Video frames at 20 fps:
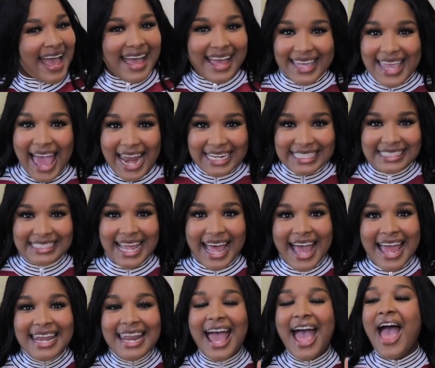you
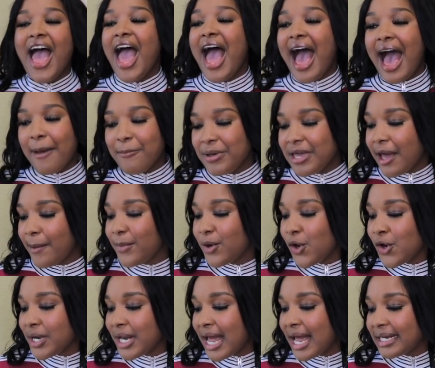understand? Happy
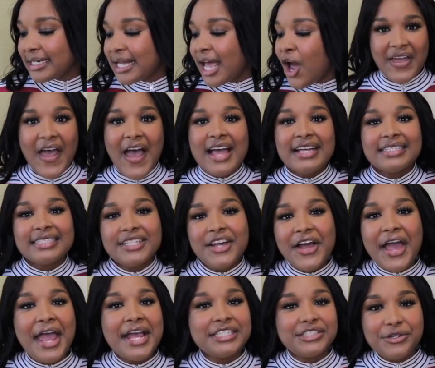about that. So
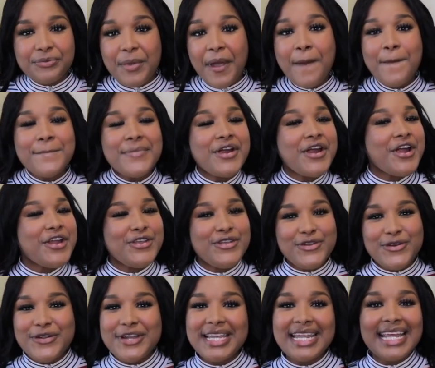guys, remember,
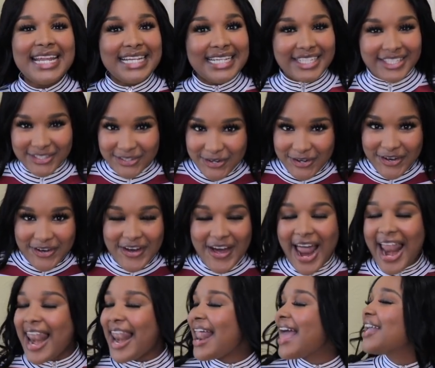do
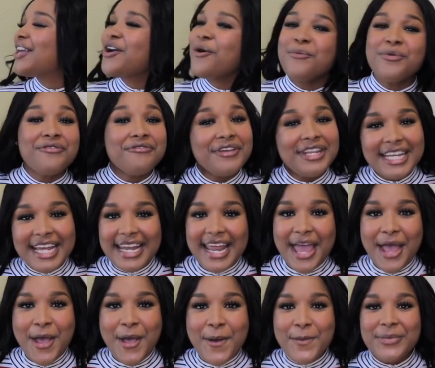like up the video
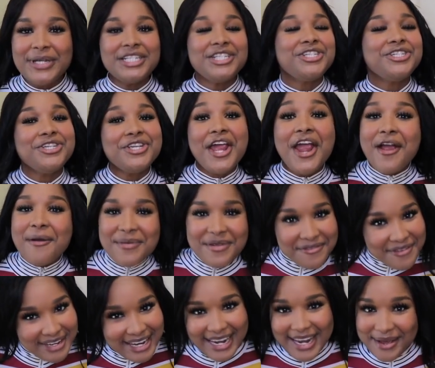them, share up the
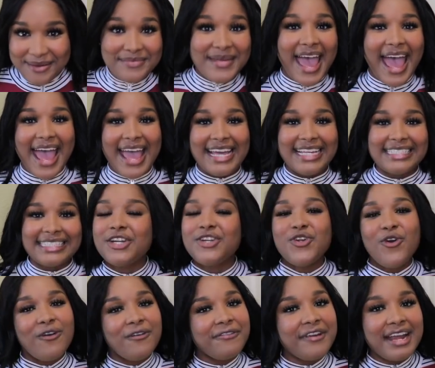video them, guys.
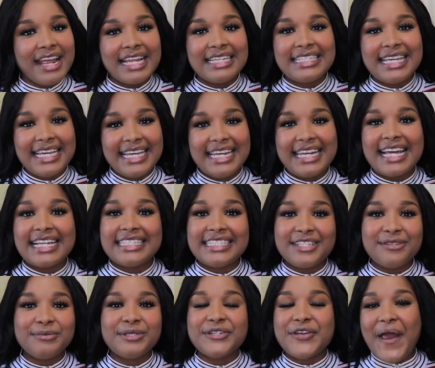Don't forget to hit that
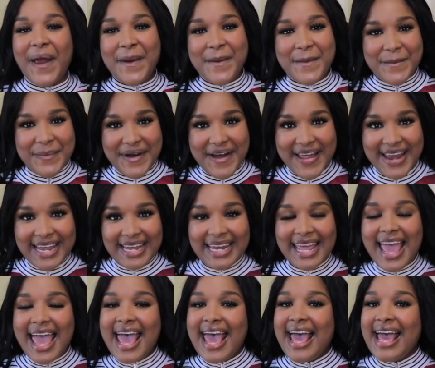subscribe button,
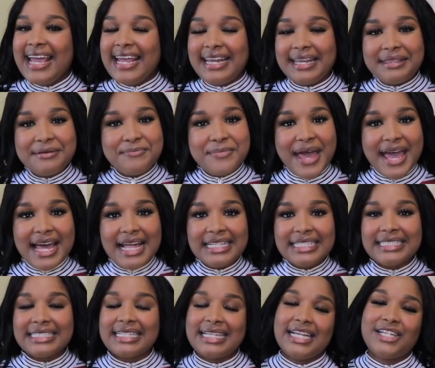hit the bell,
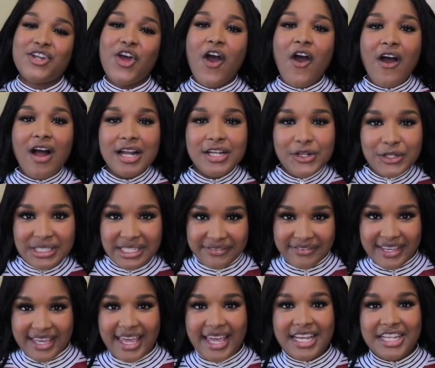select all
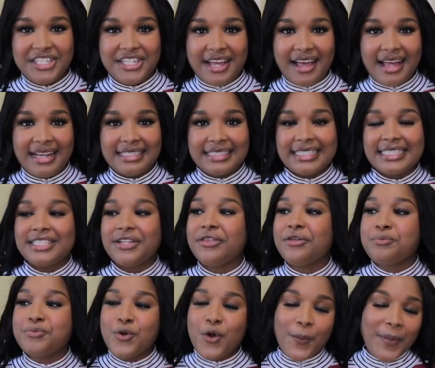notifications, so the
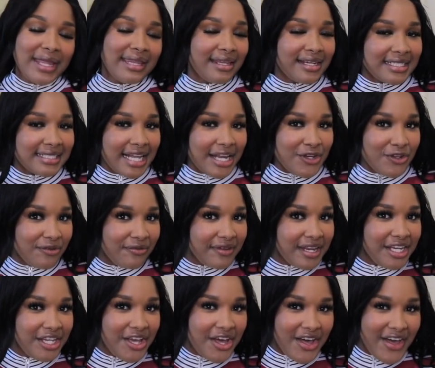moment there's a new
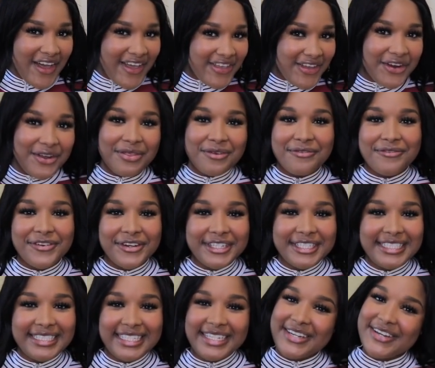video, you're the
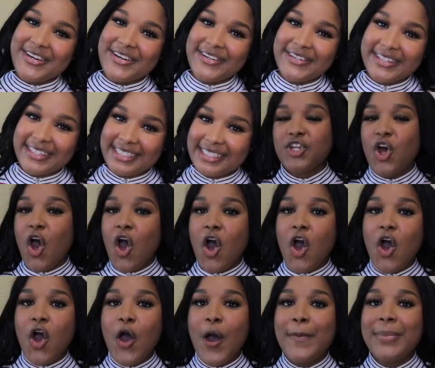first to know.
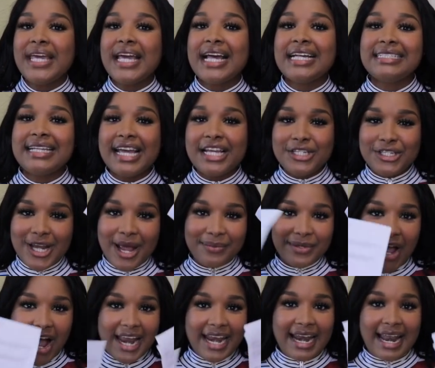So because I
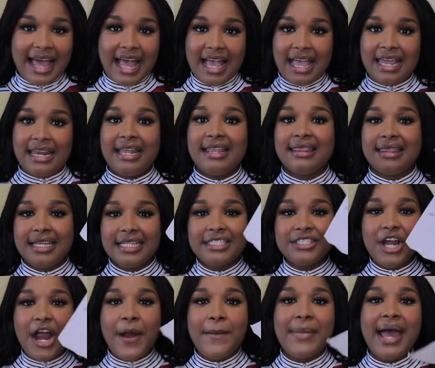shopped online, these
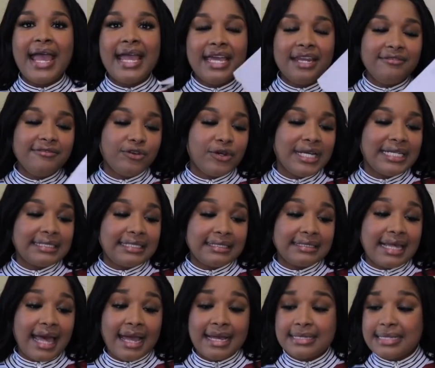are my invoices,
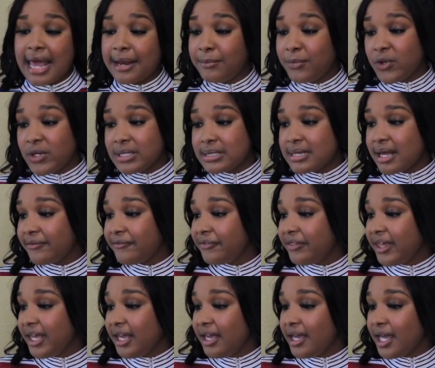guys, and most of
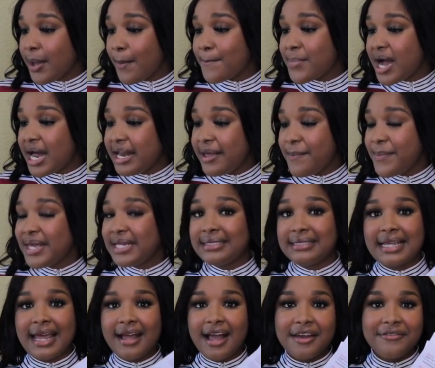the body
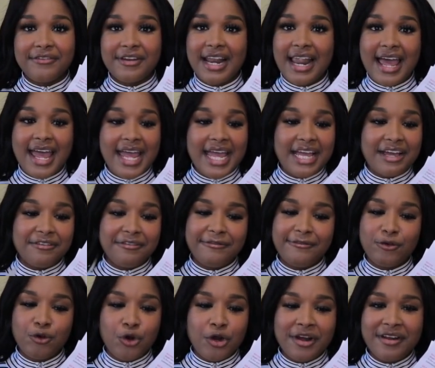mist I got for like
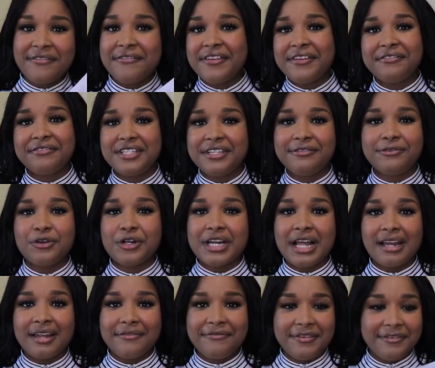
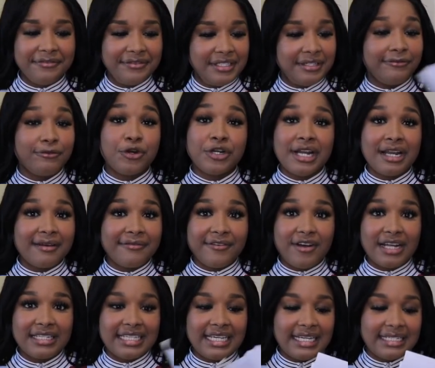
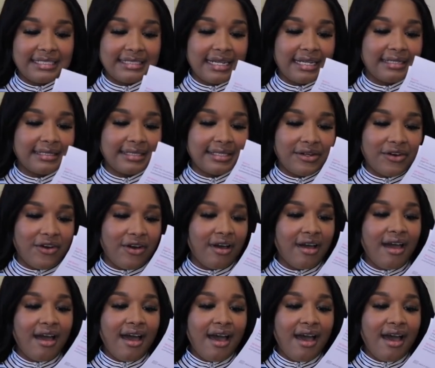$4.48. So